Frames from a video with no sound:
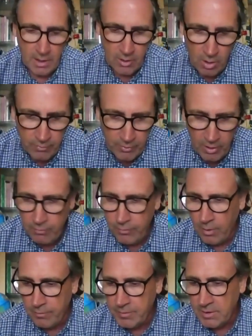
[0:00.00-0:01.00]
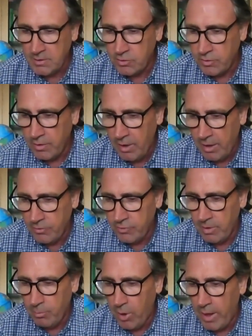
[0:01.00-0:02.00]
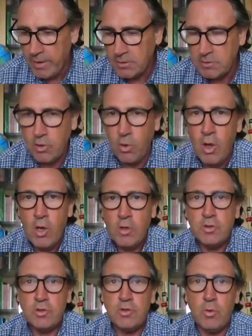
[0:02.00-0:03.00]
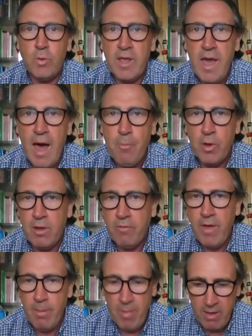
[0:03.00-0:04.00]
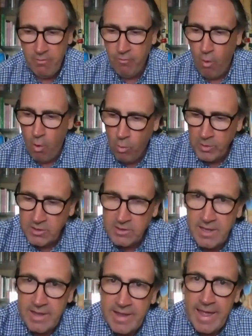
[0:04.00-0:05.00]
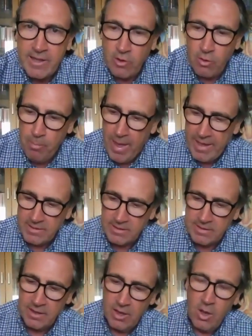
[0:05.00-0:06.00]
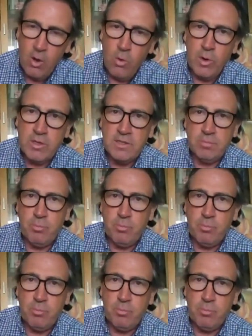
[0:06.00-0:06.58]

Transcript: coverage of these three products. So just to recap, we have MA4, which is the nectar paste, which is